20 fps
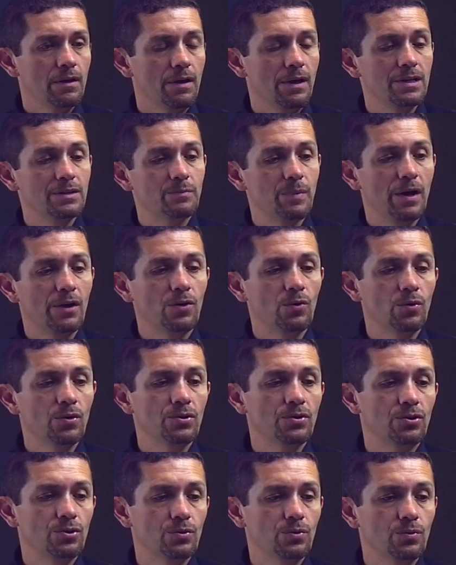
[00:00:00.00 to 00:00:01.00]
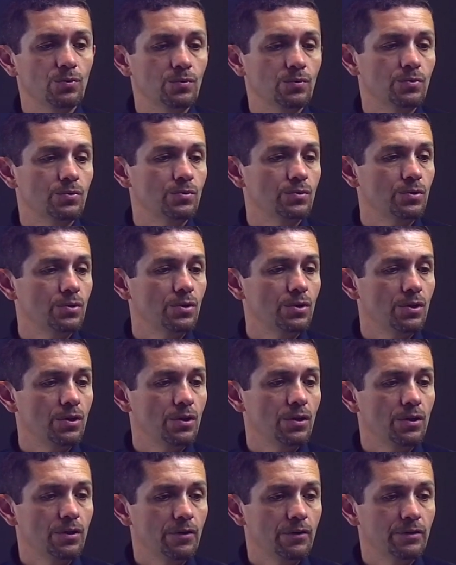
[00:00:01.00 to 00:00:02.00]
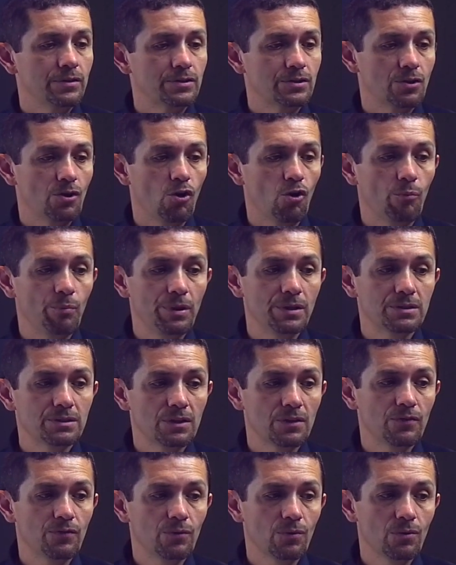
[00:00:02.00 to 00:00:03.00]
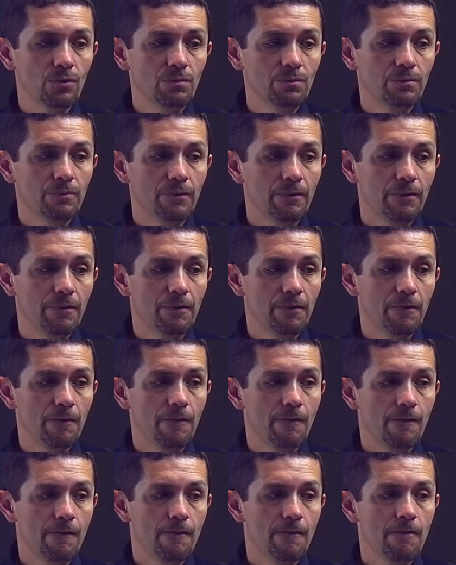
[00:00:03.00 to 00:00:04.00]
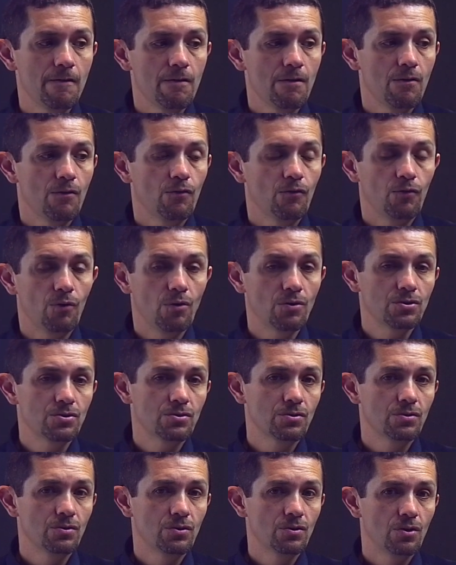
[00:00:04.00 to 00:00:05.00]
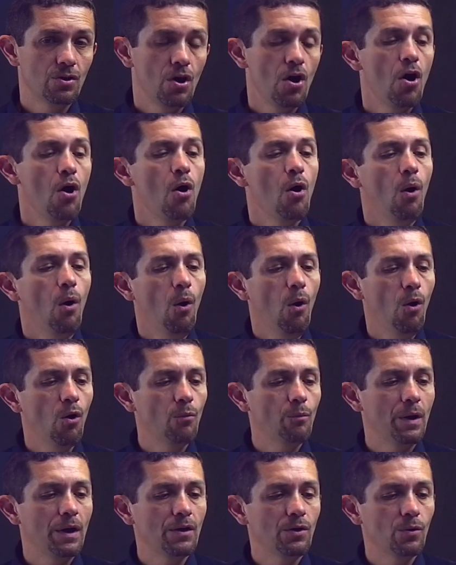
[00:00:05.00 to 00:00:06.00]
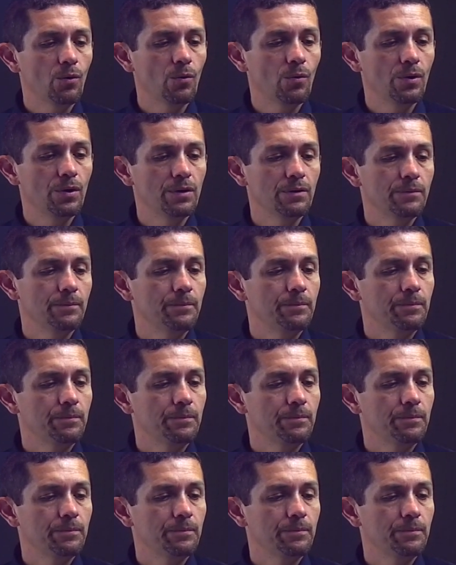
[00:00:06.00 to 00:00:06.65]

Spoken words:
is by going through slope intercept form first, or by going